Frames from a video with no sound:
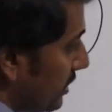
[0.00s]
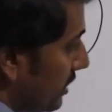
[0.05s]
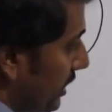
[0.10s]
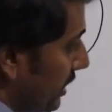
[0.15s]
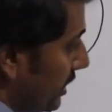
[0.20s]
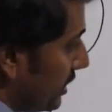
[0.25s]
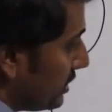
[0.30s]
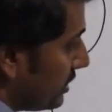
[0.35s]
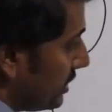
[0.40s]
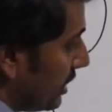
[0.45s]

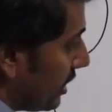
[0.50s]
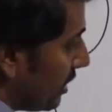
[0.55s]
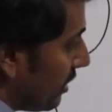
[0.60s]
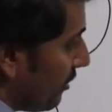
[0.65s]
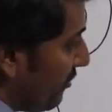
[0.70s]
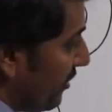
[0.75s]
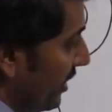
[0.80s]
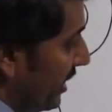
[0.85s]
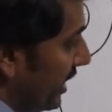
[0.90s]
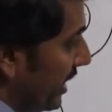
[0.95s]
that is the
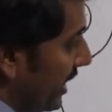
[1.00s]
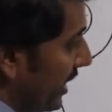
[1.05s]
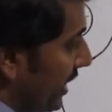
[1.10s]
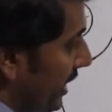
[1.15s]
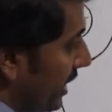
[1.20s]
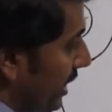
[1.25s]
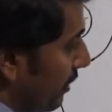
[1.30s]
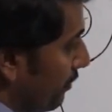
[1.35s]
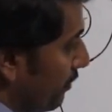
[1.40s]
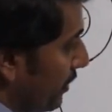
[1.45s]
roughened
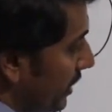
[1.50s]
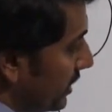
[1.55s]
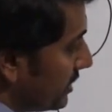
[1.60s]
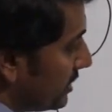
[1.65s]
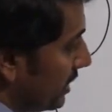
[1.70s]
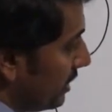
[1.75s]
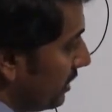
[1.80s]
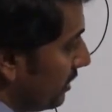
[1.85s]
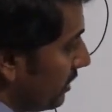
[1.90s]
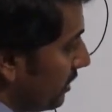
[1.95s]
area
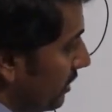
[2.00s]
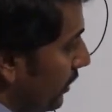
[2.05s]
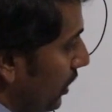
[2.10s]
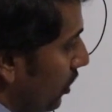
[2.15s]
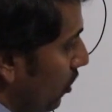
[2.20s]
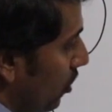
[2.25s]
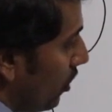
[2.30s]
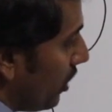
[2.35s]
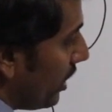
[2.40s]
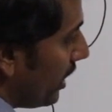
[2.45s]
present
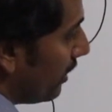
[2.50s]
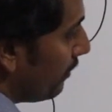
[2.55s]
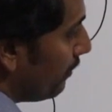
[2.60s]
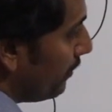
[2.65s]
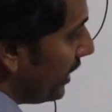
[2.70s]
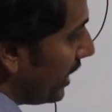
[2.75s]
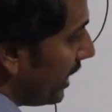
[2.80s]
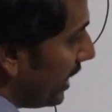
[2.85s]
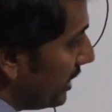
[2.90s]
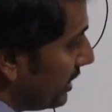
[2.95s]
below
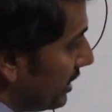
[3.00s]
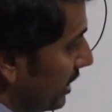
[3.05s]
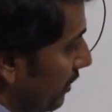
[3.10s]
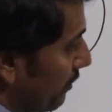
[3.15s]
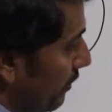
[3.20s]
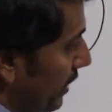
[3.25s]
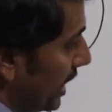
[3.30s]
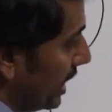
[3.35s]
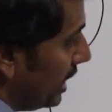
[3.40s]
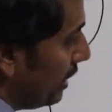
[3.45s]
and behind
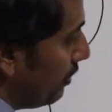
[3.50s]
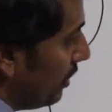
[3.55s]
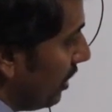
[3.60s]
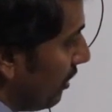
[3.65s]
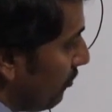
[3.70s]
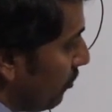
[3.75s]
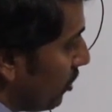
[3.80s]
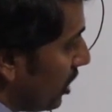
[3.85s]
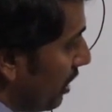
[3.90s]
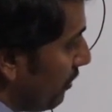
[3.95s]
the
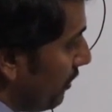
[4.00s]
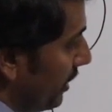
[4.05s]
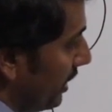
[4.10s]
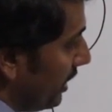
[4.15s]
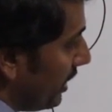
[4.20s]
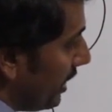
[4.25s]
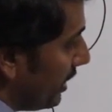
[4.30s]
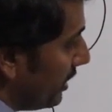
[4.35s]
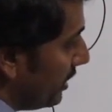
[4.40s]
mandibular foramen